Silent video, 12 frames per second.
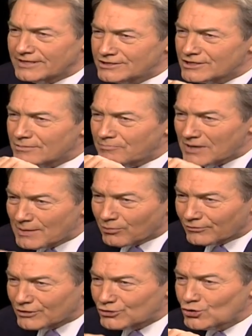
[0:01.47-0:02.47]
These are the
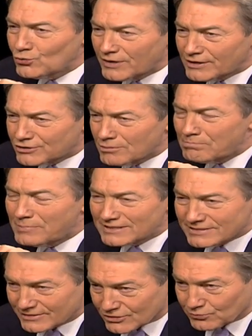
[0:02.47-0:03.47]
people that you went into
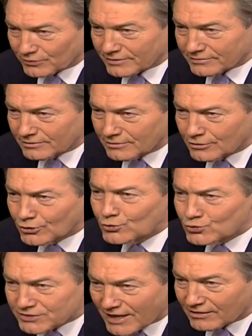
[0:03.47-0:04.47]
business with
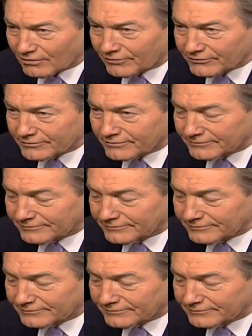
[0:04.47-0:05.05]
who settled.